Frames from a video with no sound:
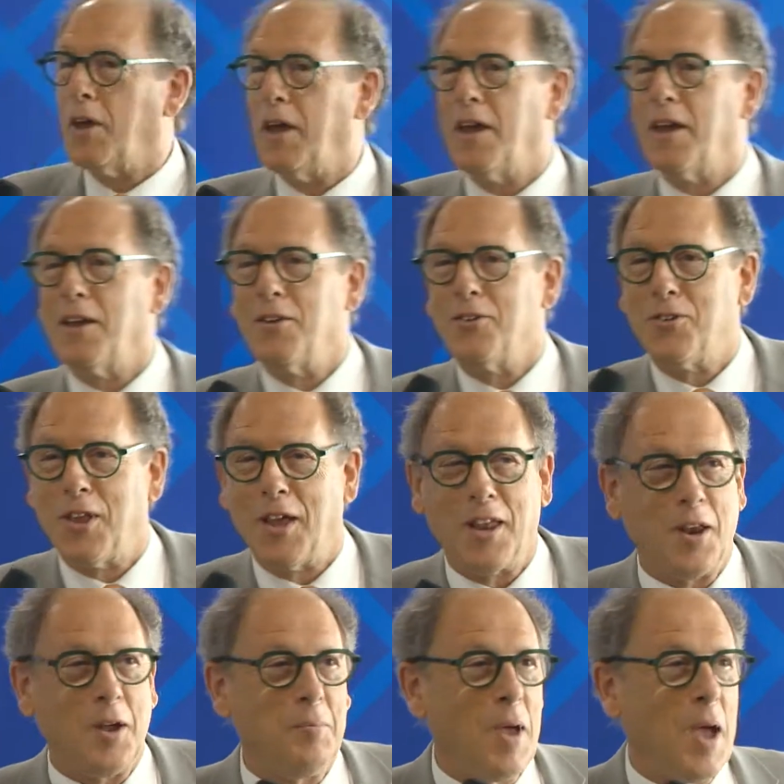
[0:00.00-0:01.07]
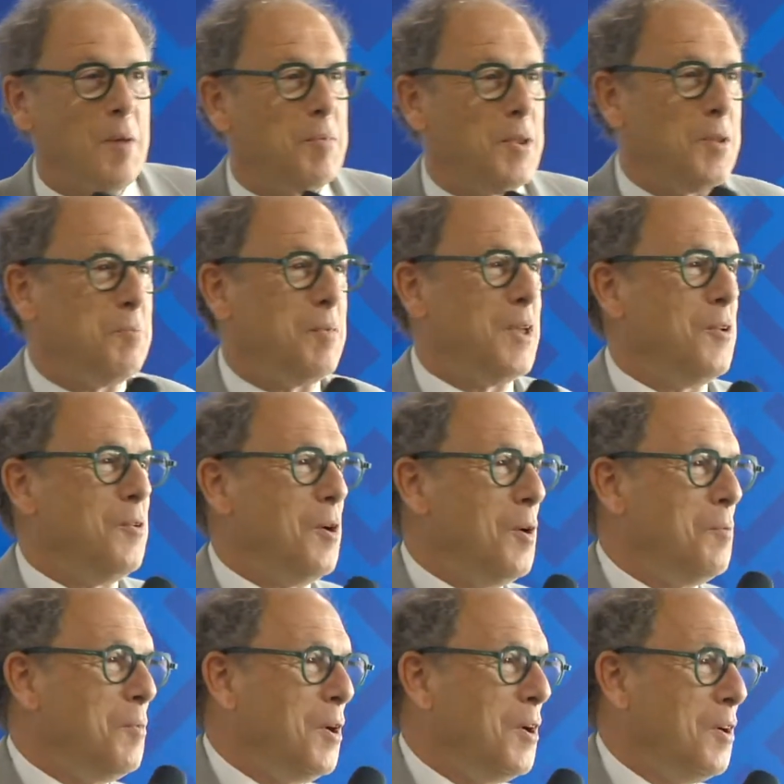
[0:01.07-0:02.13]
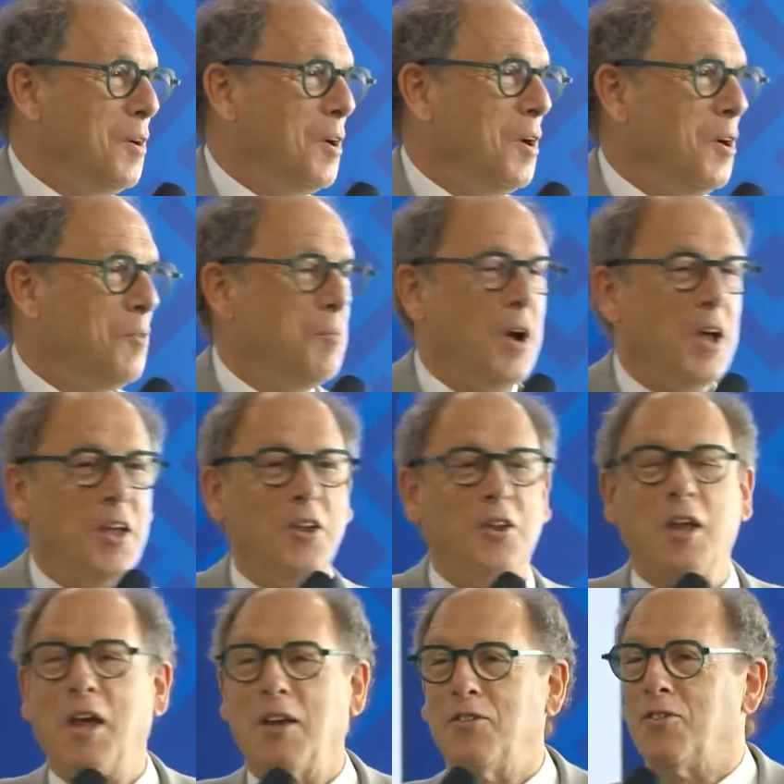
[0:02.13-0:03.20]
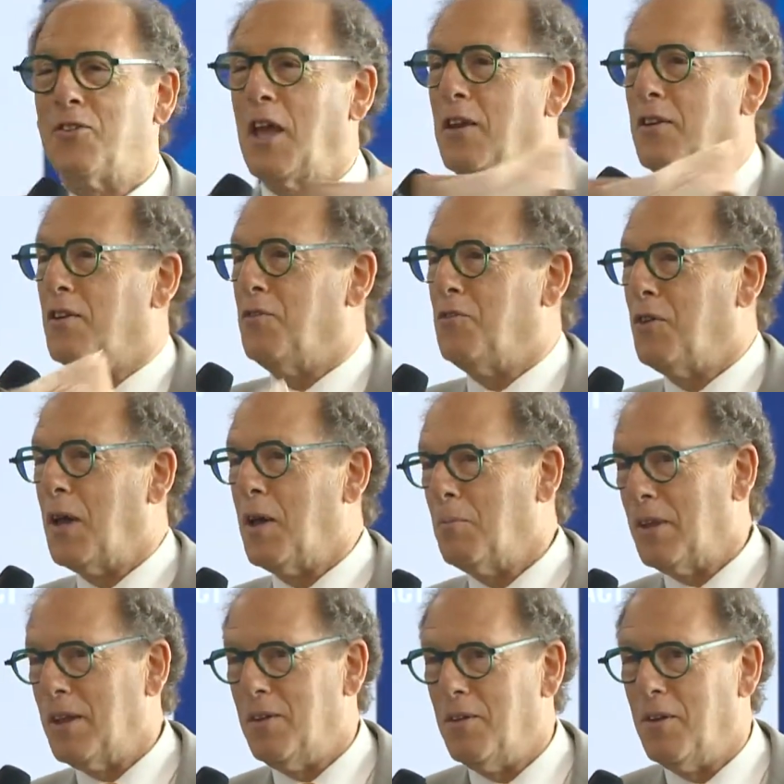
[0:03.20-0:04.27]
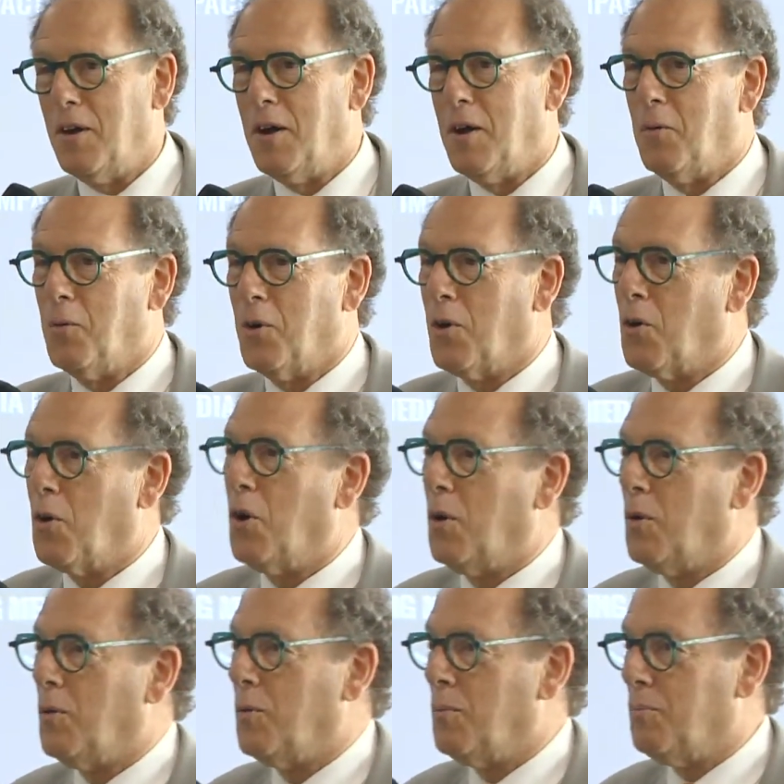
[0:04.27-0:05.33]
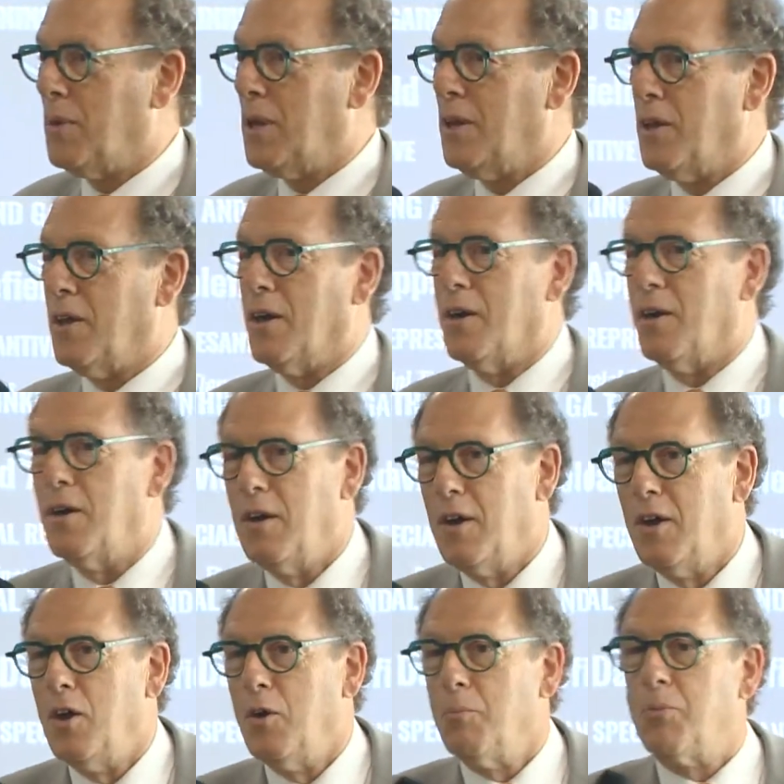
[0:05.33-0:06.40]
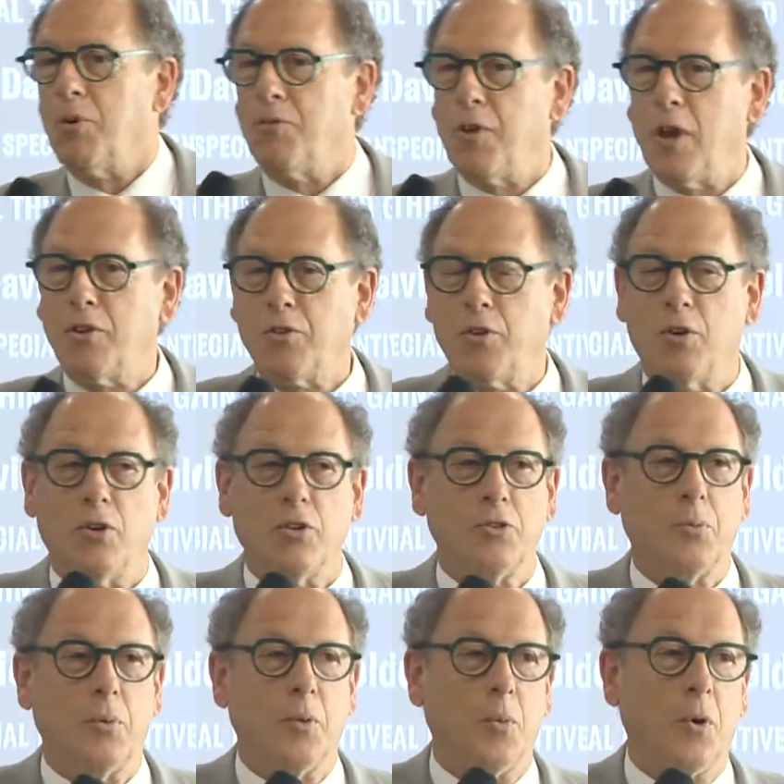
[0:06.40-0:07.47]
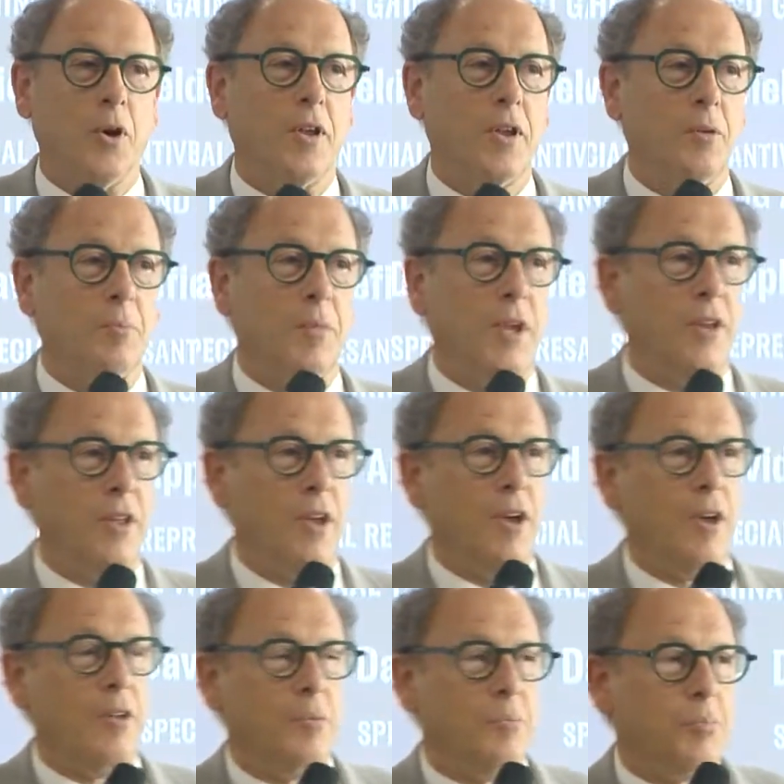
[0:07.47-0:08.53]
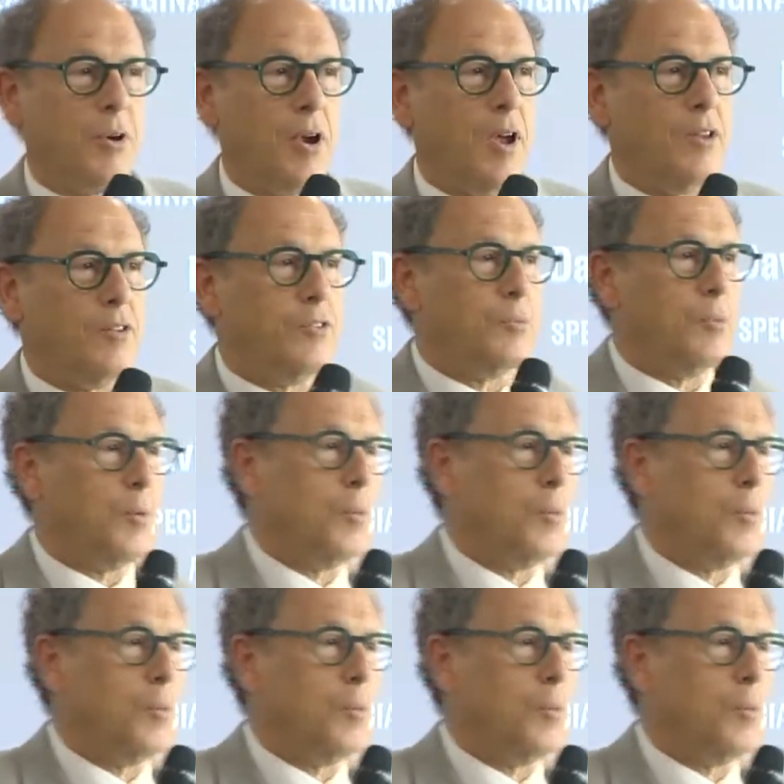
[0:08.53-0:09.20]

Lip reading: Saying is that I'm happy to be among my extended family. We're all media professionals. We work in media and press. We